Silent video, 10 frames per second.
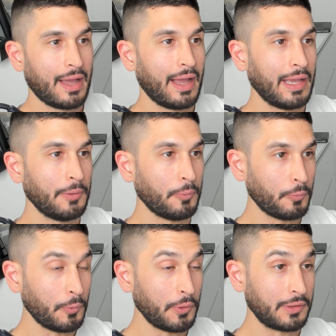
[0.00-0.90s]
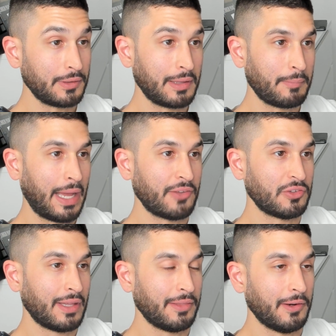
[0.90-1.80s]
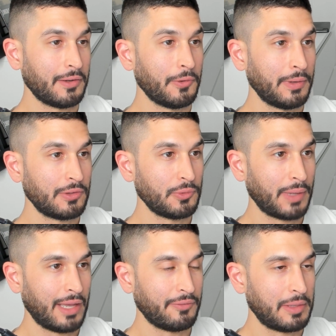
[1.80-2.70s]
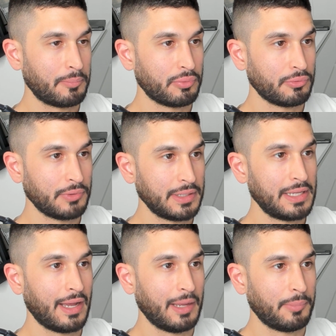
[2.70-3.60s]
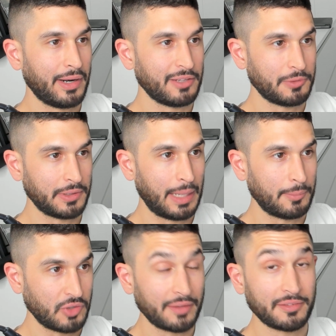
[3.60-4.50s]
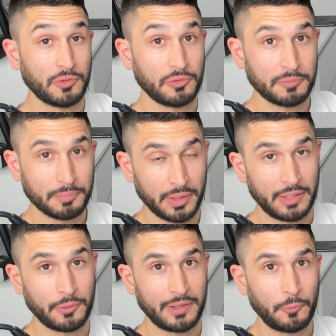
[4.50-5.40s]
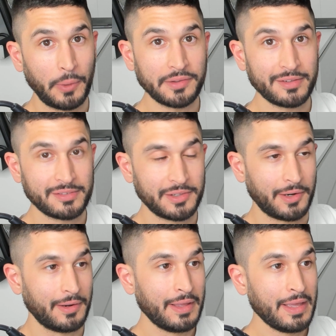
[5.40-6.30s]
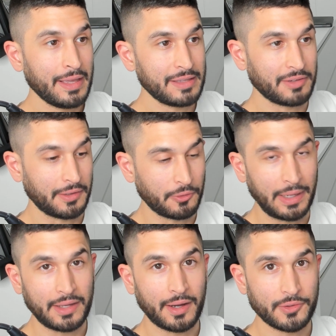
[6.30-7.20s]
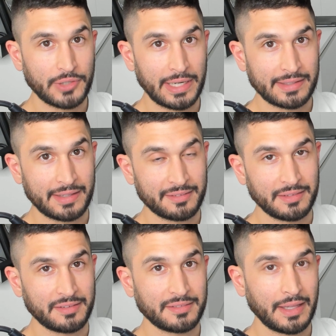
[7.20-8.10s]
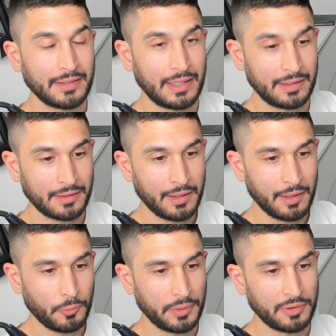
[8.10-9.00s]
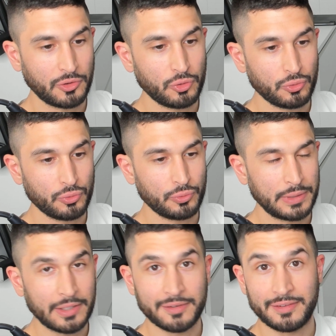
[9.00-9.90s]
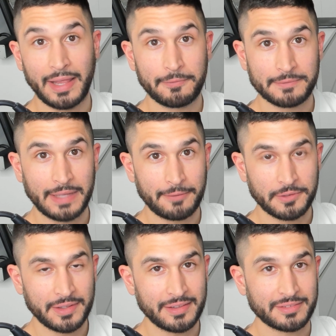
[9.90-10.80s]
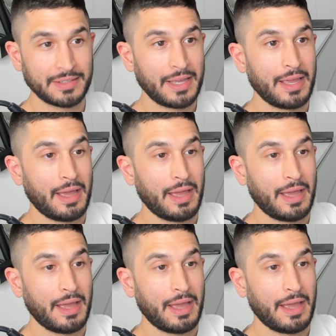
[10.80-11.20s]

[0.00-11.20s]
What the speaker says: I would imagine that they're going to have a pretty high price for Cam Johnson, who's playing really well this year. He's on a great contract that's descending with 2 years left after this.